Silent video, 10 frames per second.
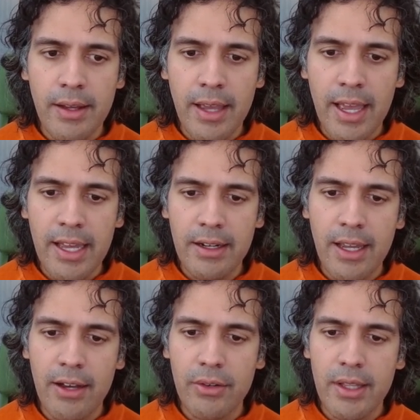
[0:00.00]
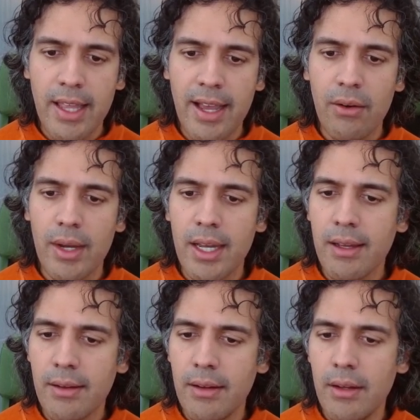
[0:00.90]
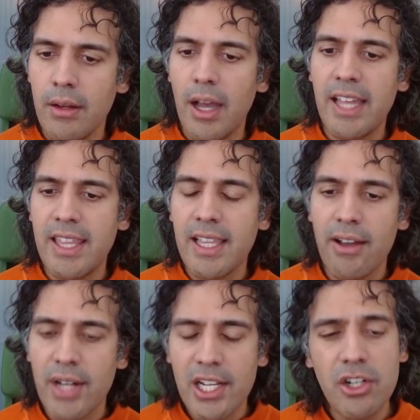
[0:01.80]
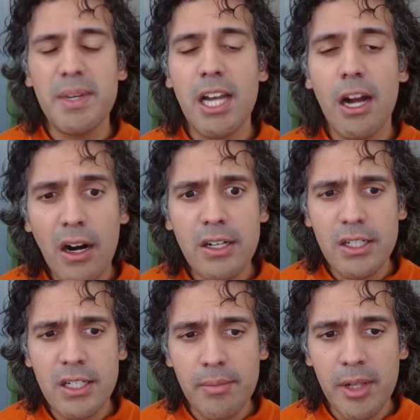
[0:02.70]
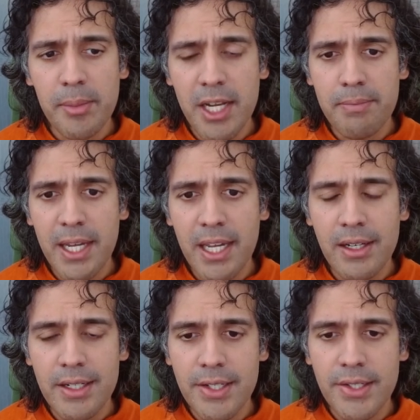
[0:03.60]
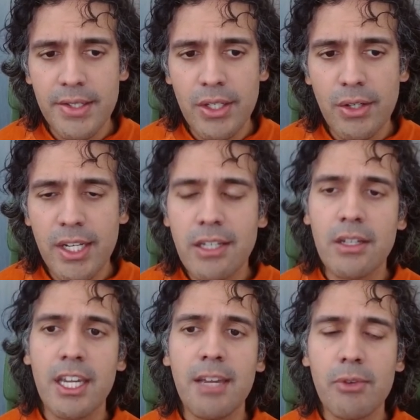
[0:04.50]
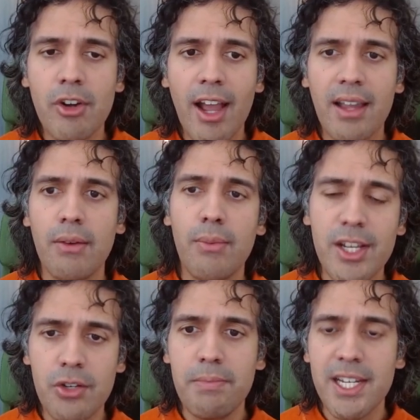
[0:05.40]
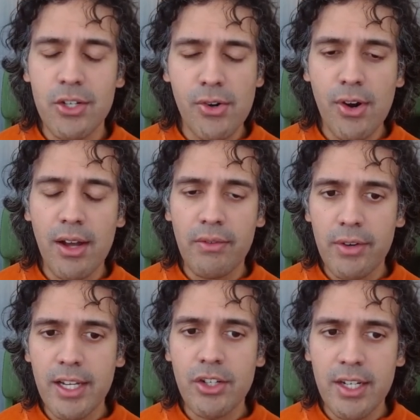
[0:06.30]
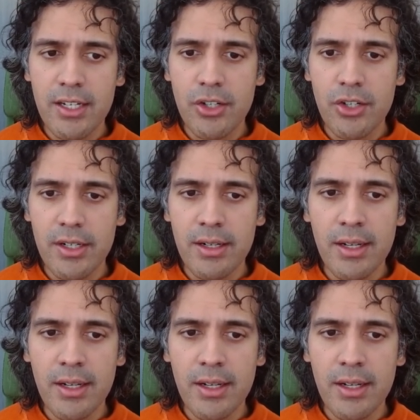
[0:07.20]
and count that way. I think that would actually be harder implement because you need to keep track of which bit you're on for each integer.